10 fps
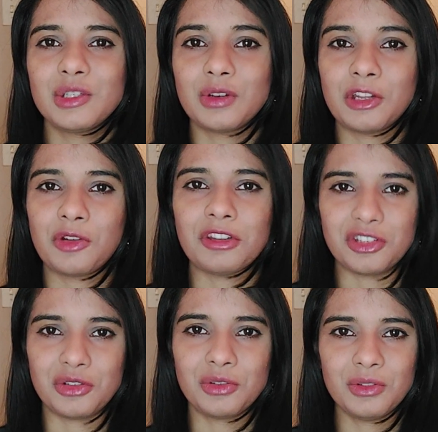
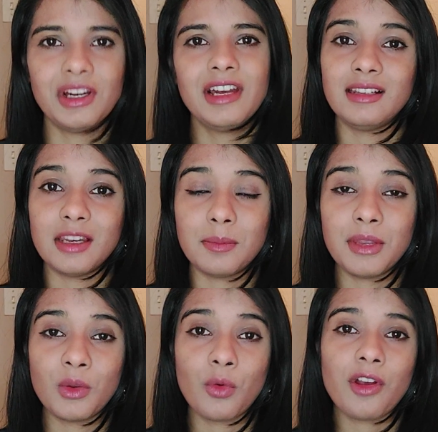2022. Let
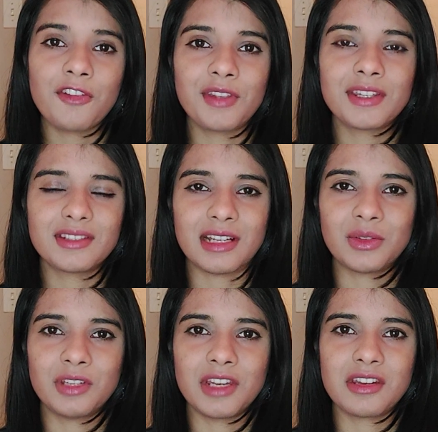me know if this
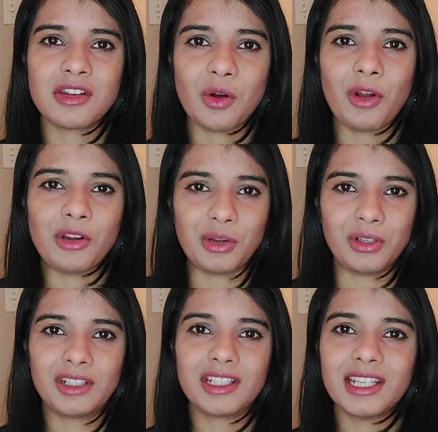resonated or
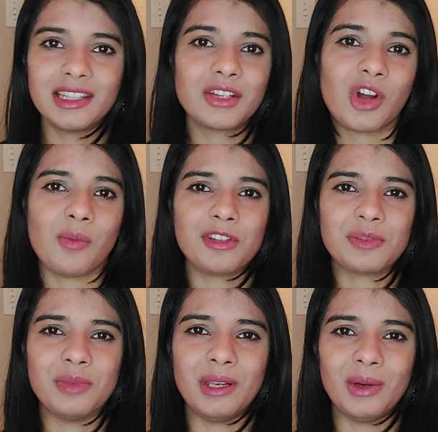not in the
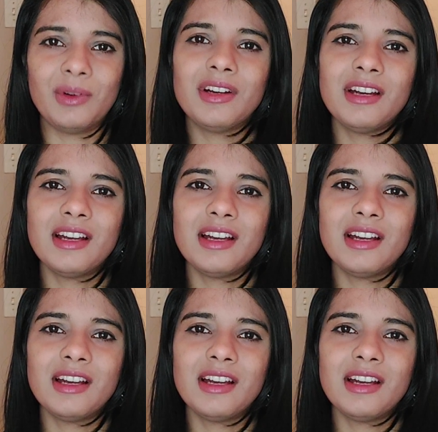comments below.